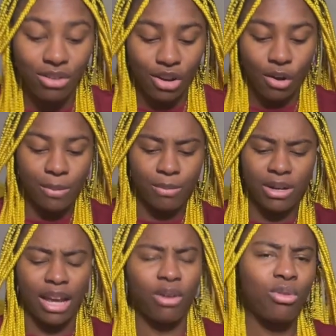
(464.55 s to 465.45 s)
You know, people are
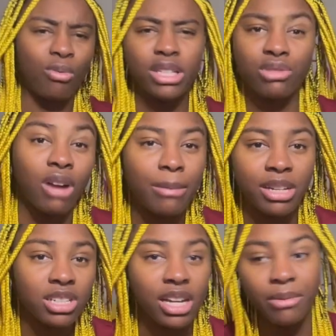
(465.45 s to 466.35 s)
like, oh, what's
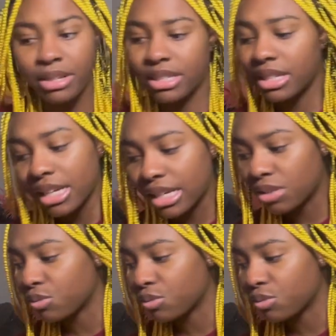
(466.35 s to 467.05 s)
Ramajay? What's this?